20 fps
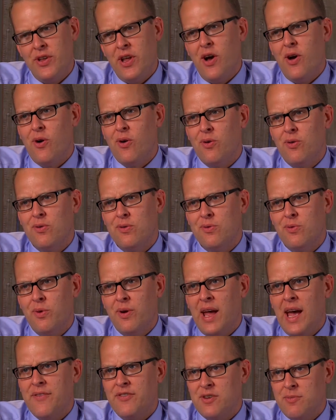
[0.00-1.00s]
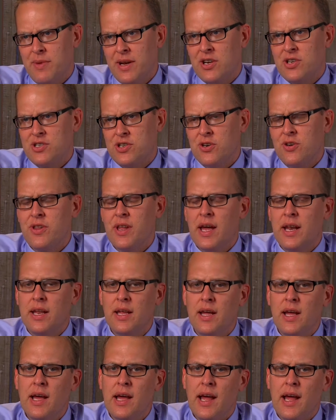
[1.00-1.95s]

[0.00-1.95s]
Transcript: No, we have to make sure that